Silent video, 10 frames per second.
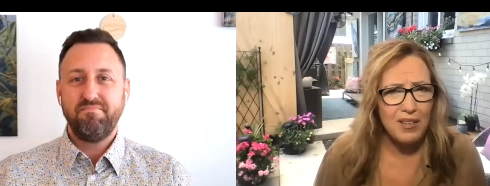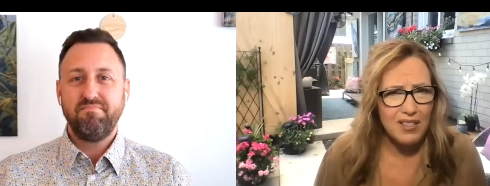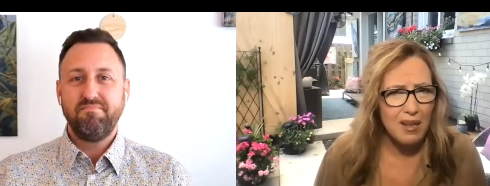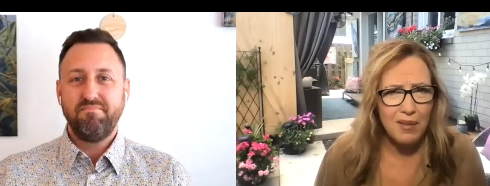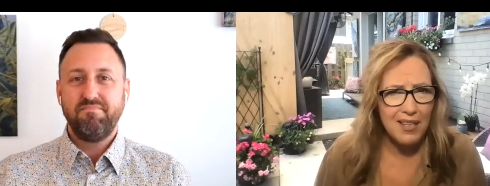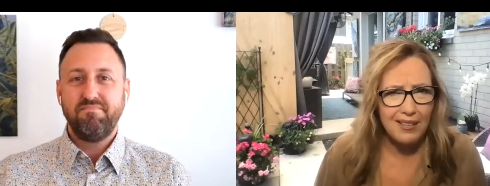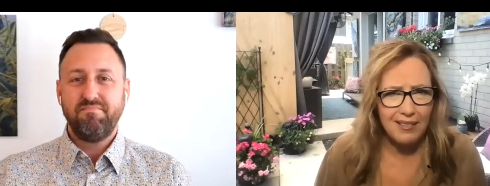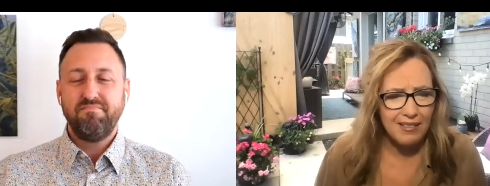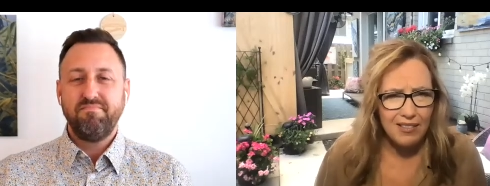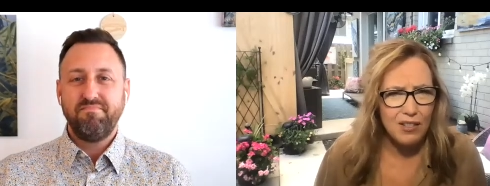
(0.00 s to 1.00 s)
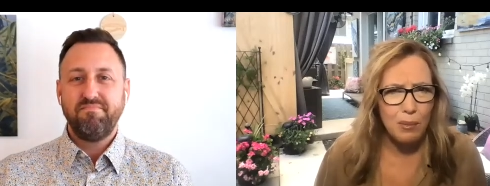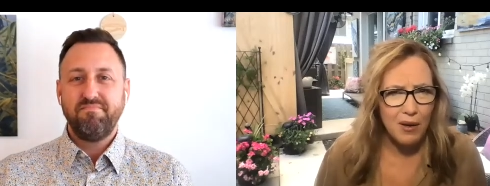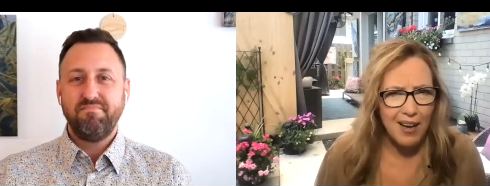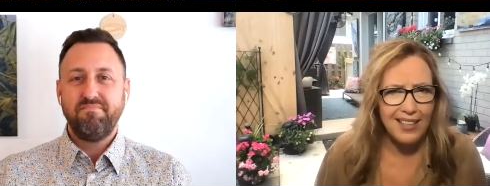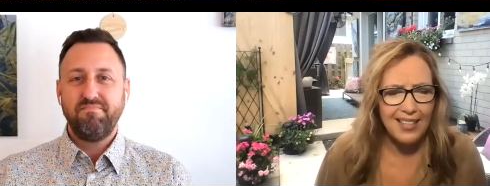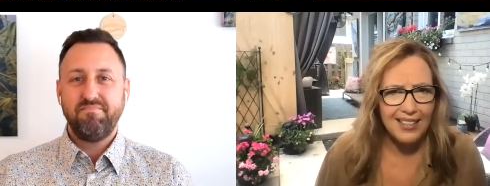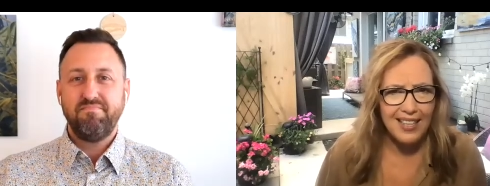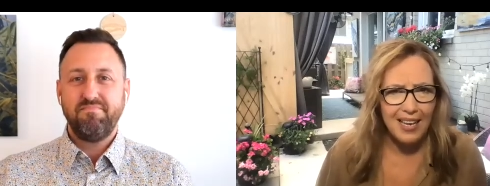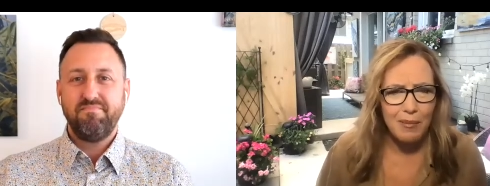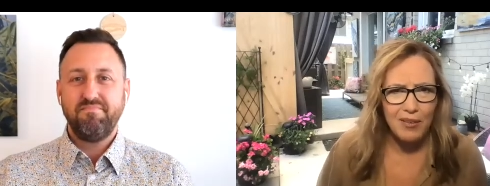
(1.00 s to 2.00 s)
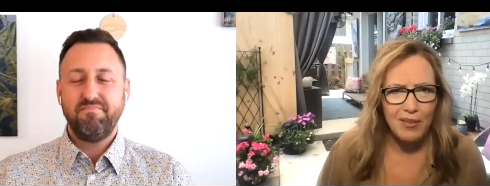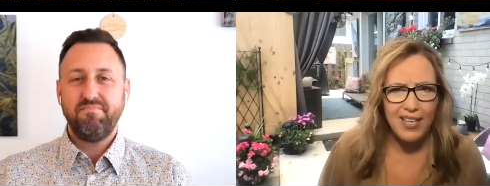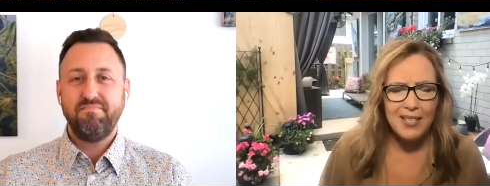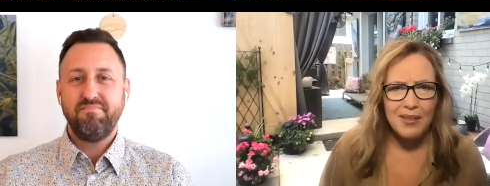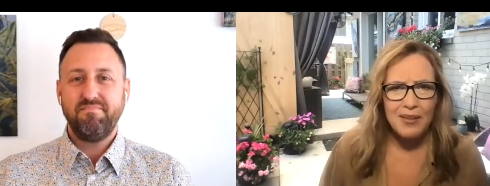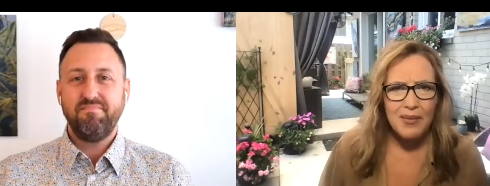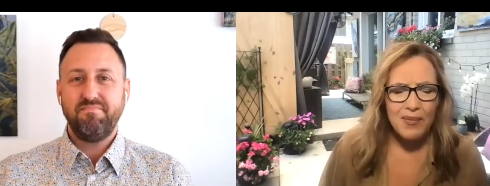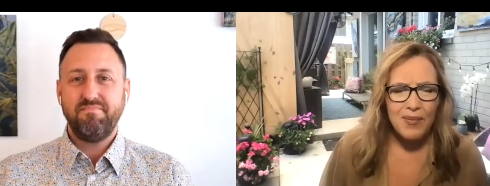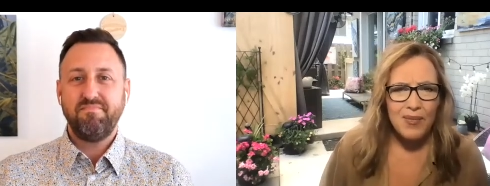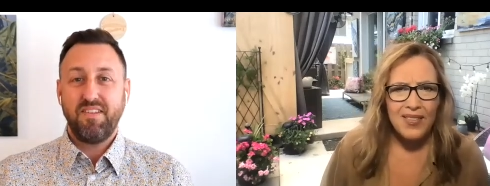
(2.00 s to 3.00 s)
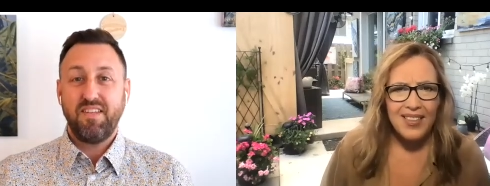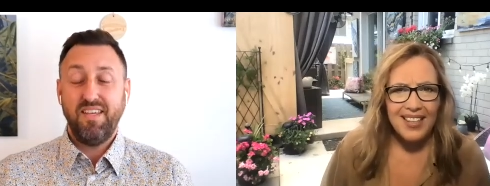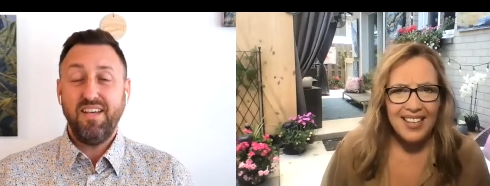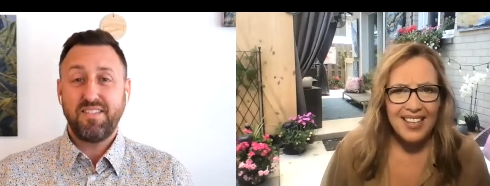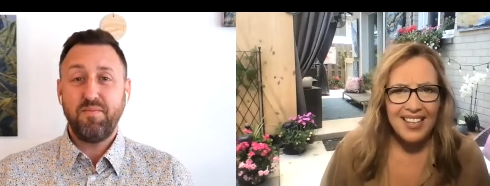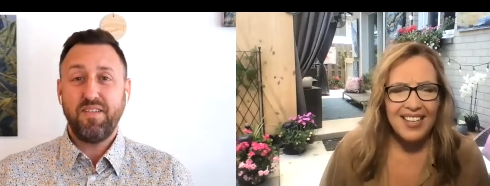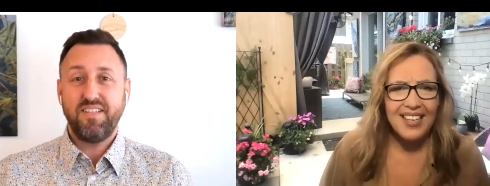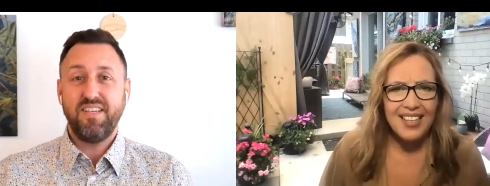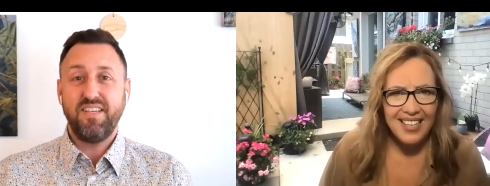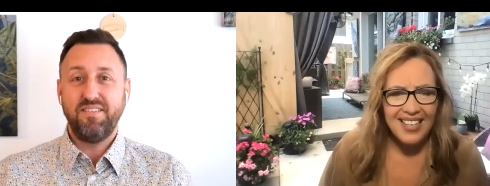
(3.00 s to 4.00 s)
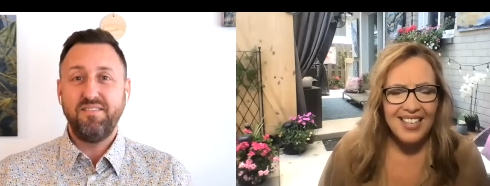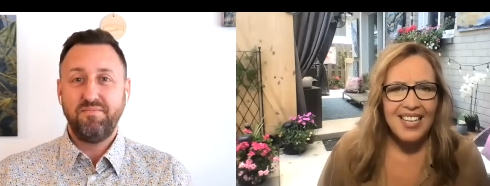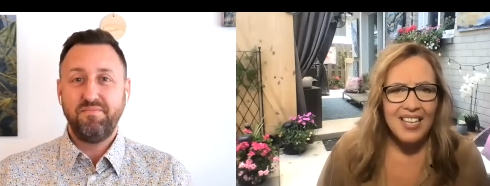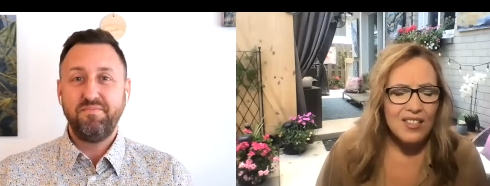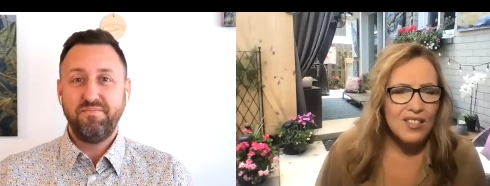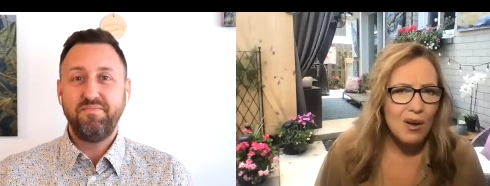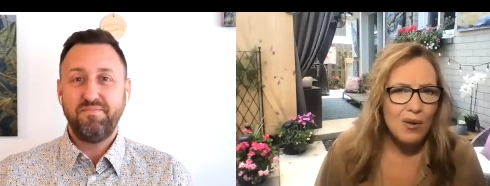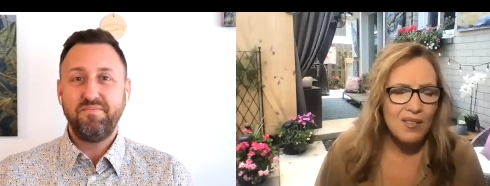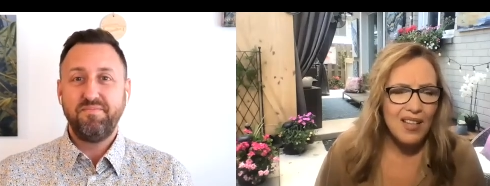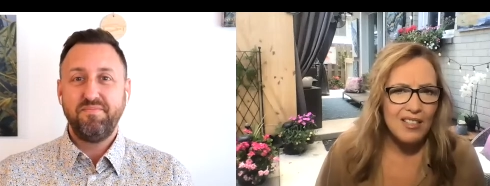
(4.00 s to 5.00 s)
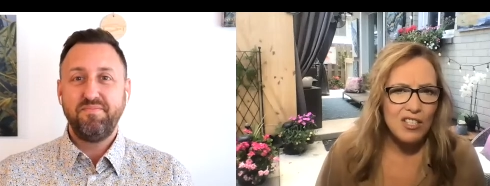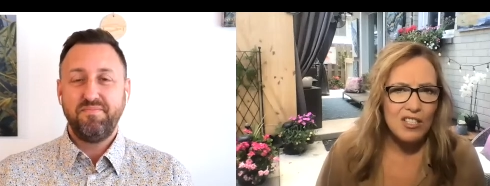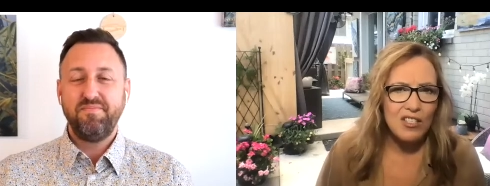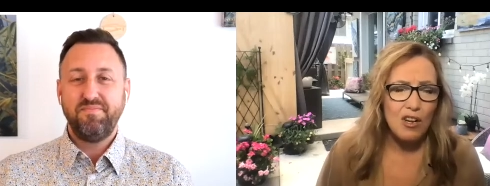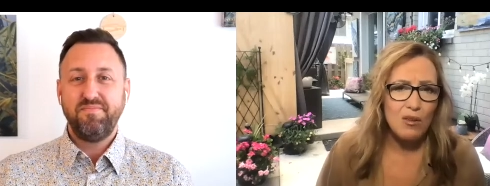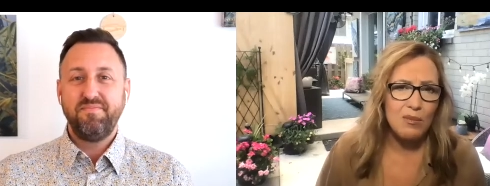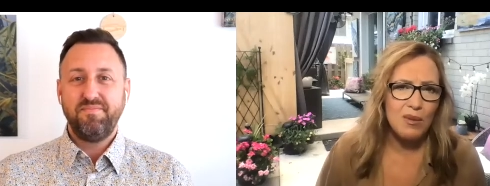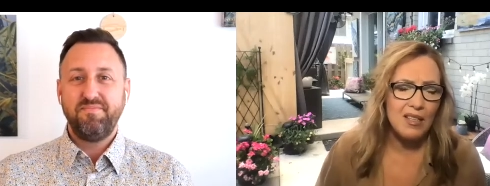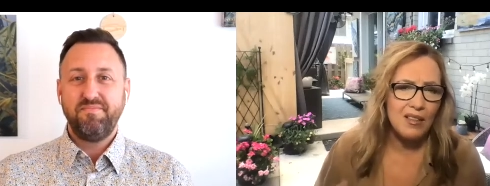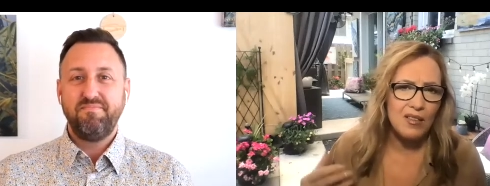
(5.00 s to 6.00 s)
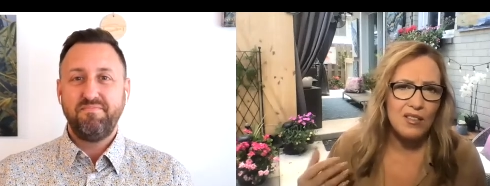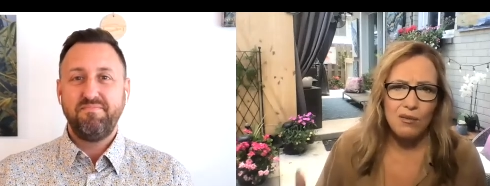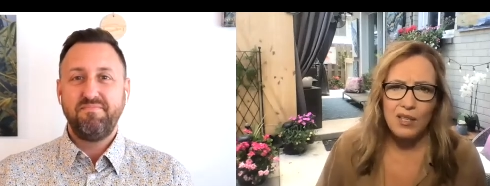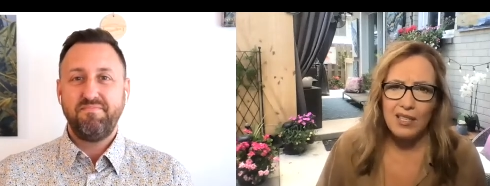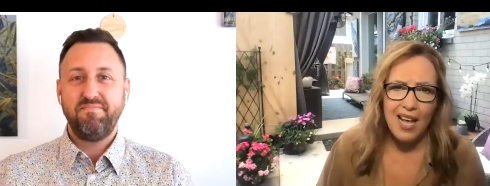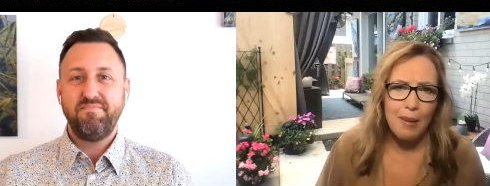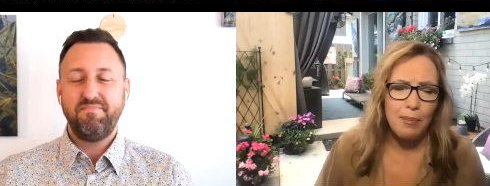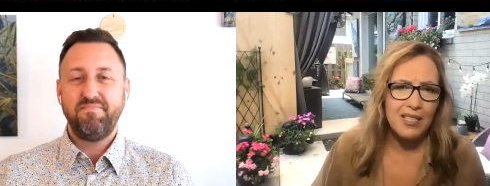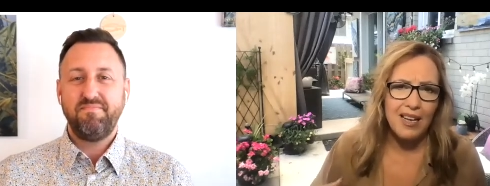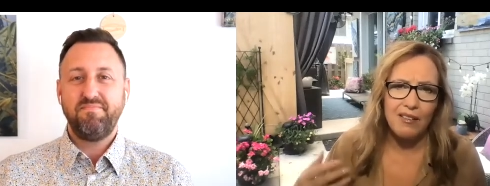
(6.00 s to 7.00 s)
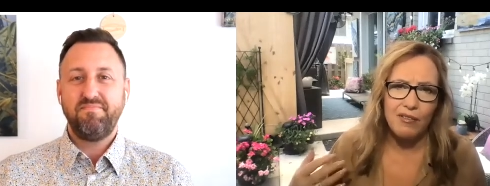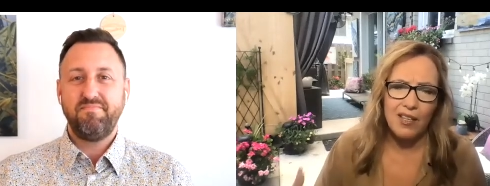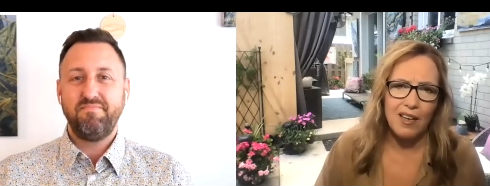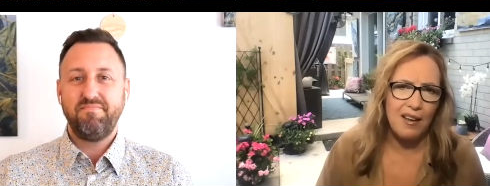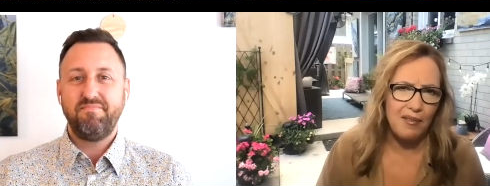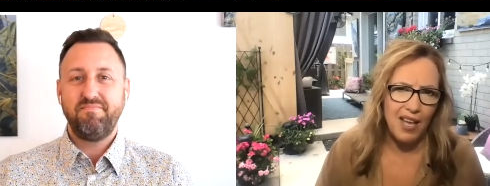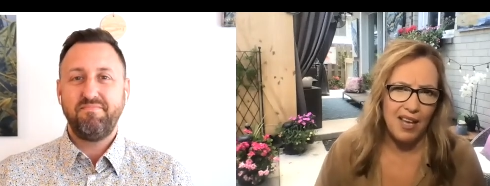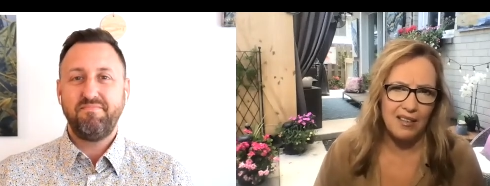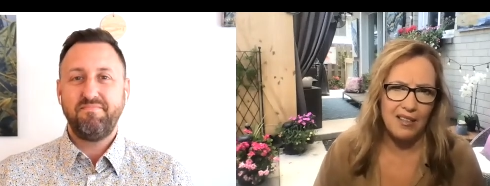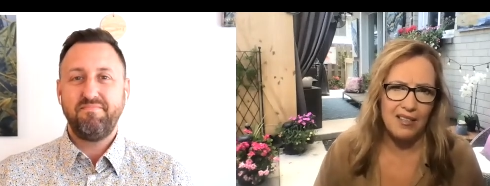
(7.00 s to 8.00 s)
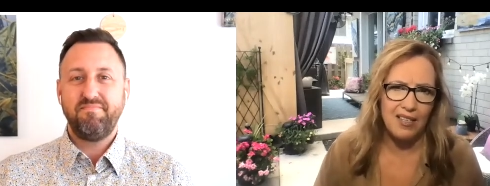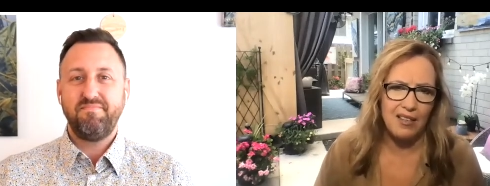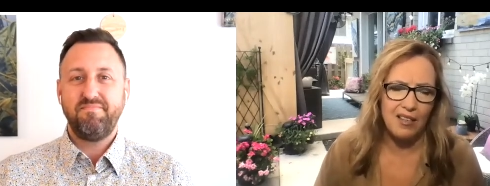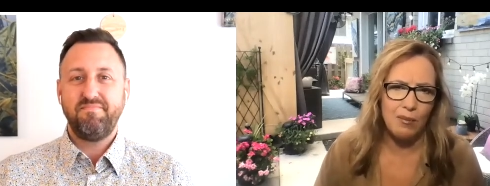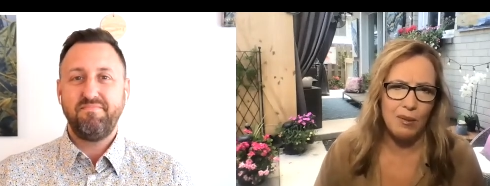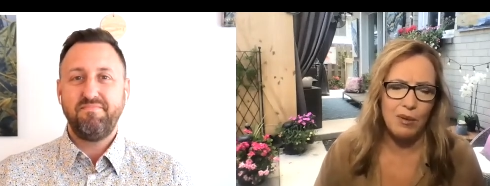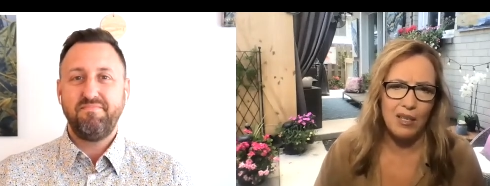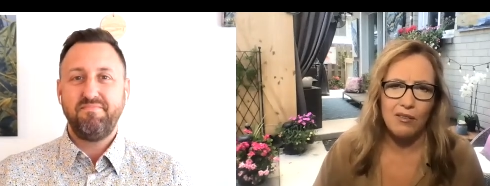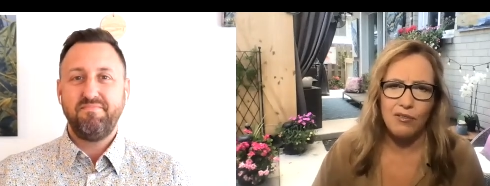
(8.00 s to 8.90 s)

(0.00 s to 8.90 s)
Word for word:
Speaker 1: something super high like that. Am I correct?
Speaker 2: Yeah, something like that.
Speaker 1: So that just shows me that there is a real appetite for the kind of candidacy that you've been bringing